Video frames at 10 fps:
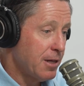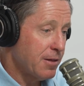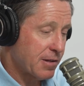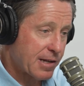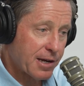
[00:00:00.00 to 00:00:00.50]

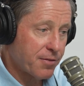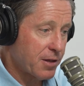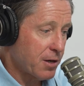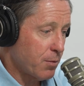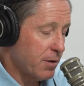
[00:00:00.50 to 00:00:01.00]
The second
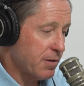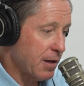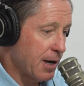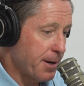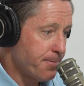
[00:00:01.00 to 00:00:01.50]
thing was
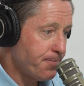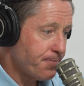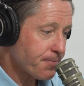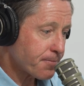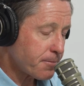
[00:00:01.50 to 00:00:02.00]

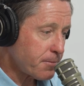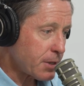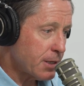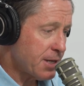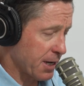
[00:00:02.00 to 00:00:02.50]

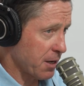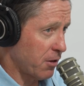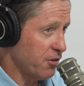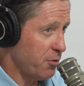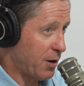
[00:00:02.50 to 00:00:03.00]

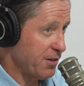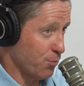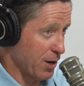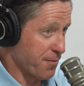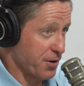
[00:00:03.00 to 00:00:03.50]
technology-wise,
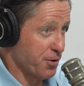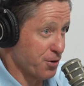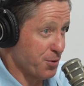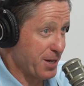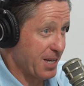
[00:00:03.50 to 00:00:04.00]
whatever you're
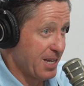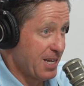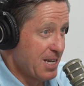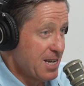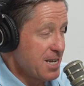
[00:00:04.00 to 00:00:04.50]
doing,
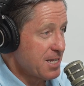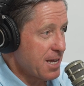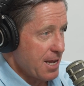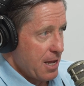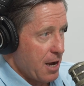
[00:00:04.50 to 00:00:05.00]

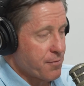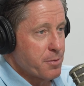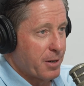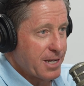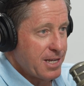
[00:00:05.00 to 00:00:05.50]
that
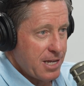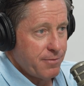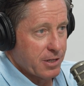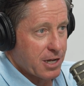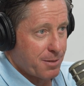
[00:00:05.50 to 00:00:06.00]
everybody,
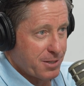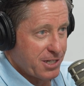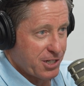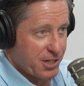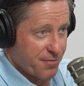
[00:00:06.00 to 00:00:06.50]
even the
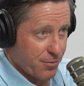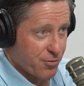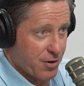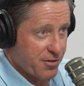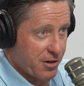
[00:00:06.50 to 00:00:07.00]
competition, if it was
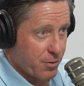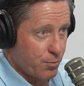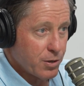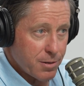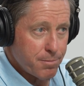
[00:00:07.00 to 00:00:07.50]
grudging,
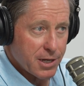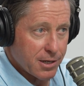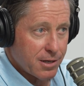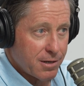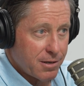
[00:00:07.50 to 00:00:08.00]
would admit
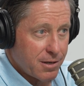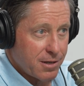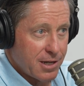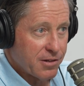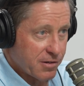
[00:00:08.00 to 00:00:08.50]

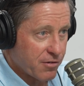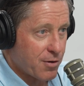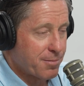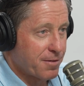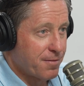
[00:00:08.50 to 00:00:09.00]
it's
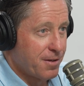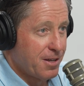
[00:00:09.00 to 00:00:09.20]
disruptive.